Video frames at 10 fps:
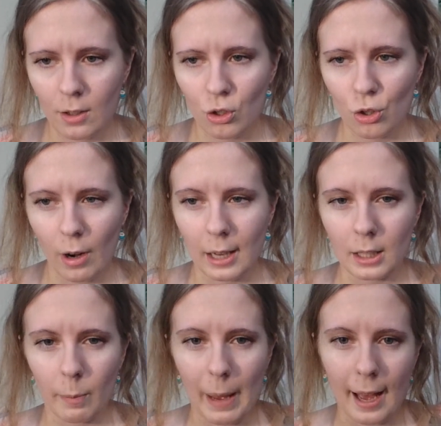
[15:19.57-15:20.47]
trying
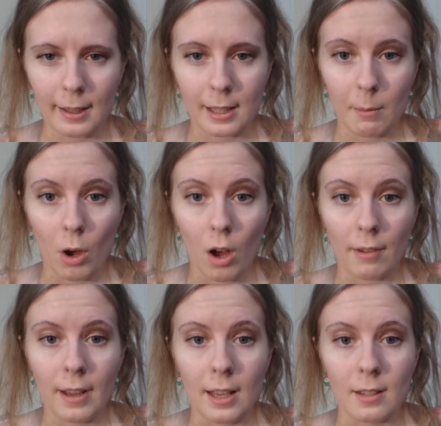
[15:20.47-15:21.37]
to pass them
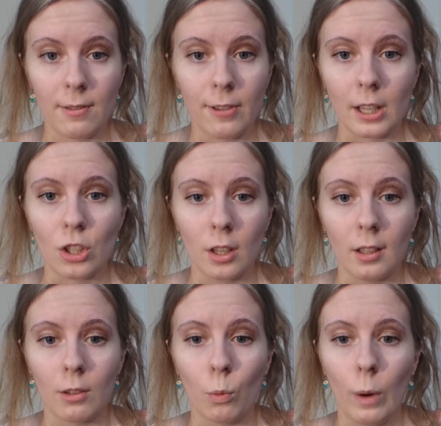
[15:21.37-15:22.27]
off as
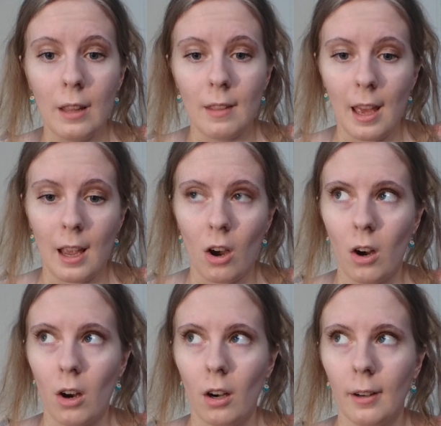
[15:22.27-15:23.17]
fiction when they
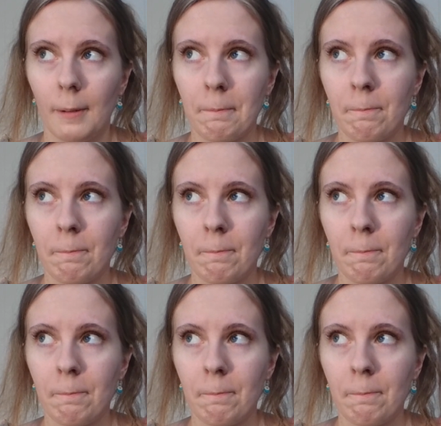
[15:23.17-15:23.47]
are